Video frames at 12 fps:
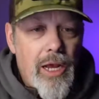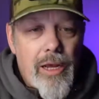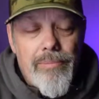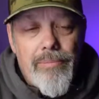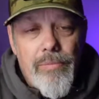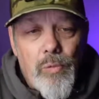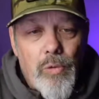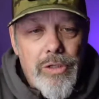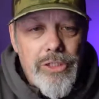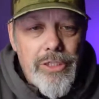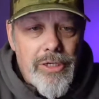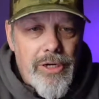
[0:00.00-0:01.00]
I
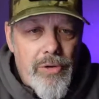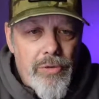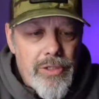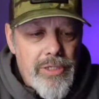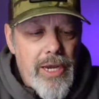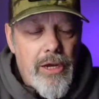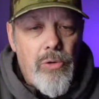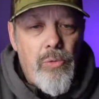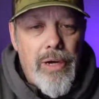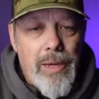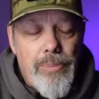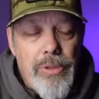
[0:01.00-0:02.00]
want you to notice how,
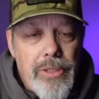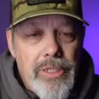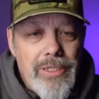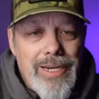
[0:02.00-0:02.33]
when I put